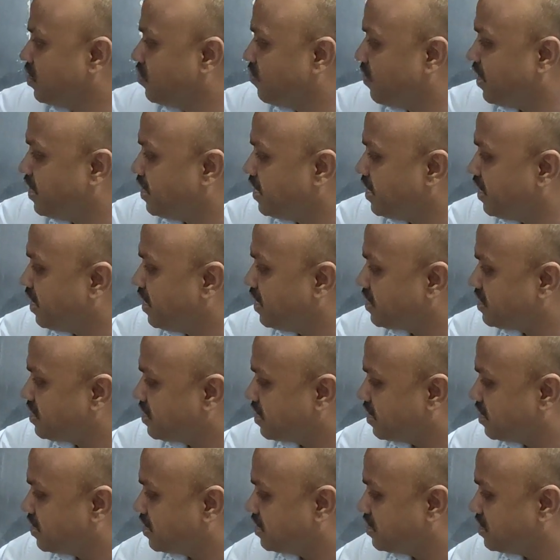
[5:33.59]

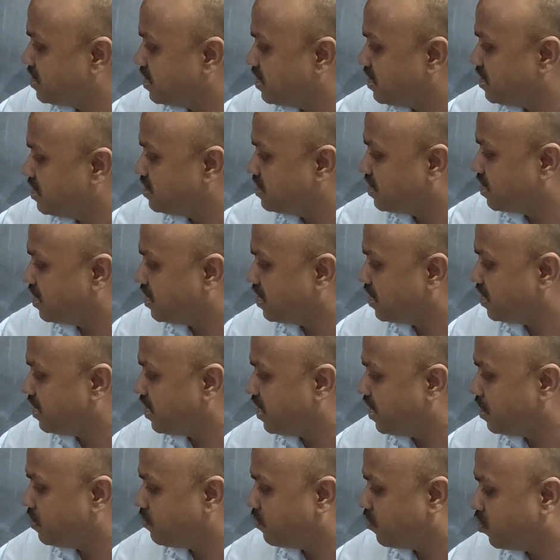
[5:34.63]
28, 33,
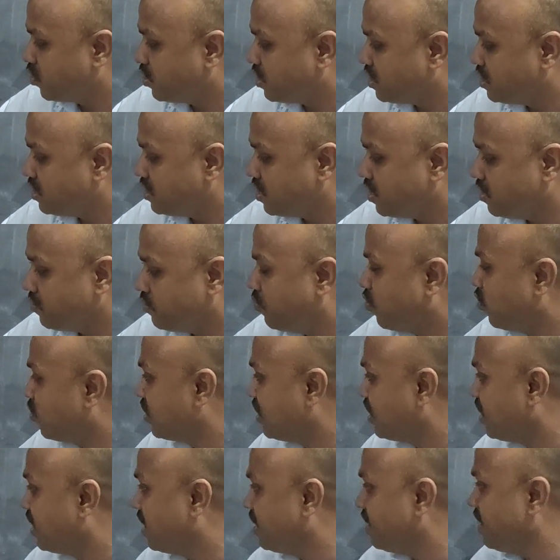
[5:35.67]
38, 43,
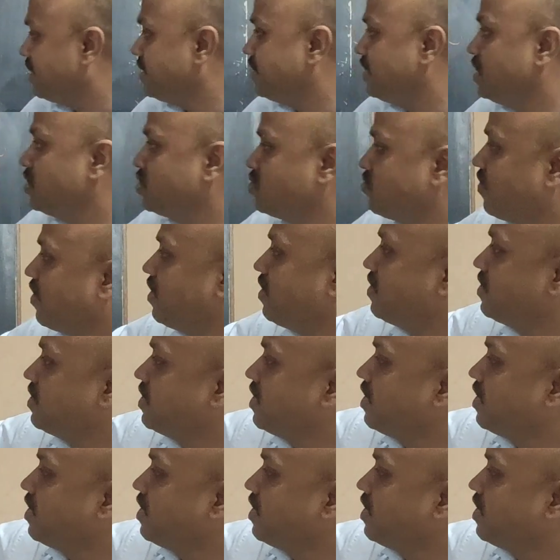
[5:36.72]
48 in this way.